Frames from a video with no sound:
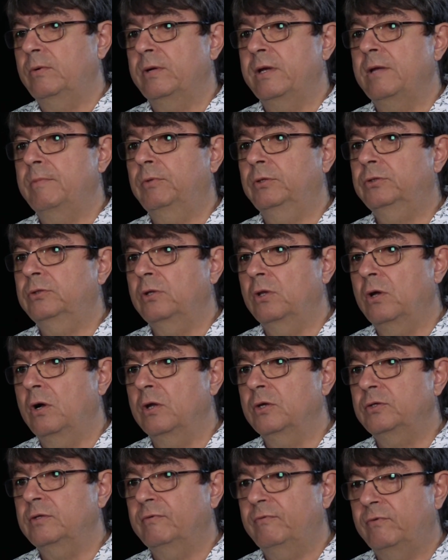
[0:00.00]
were able to
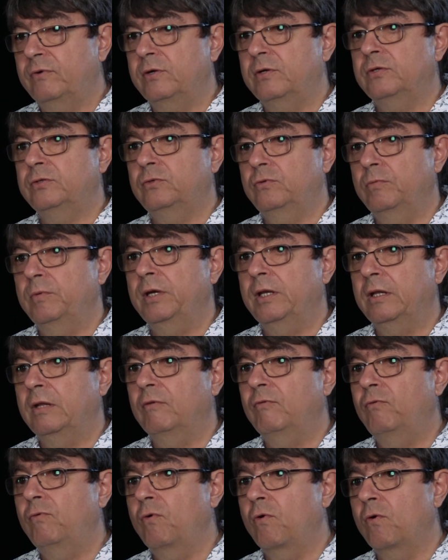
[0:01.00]
launch the first
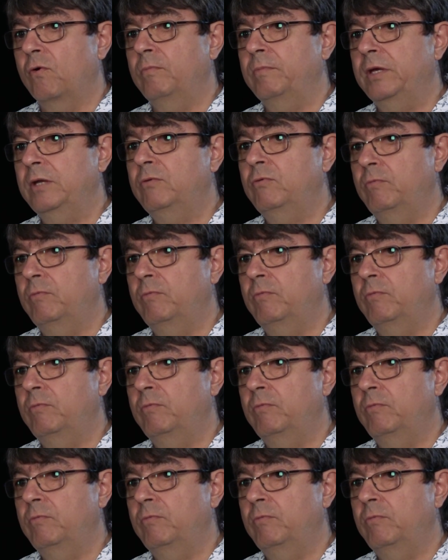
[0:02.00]
Romanian forum in